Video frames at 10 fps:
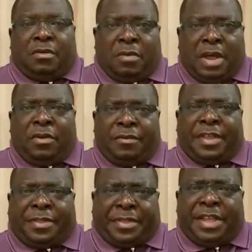One of
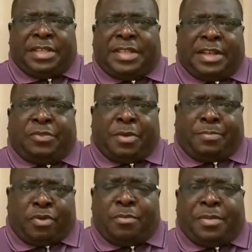the things that were
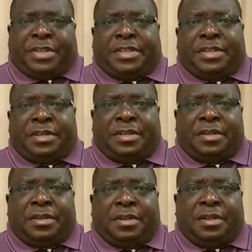promised
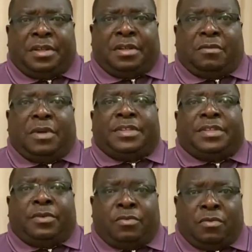was
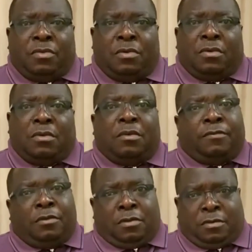the rule
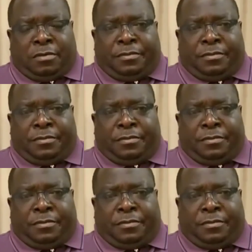of law.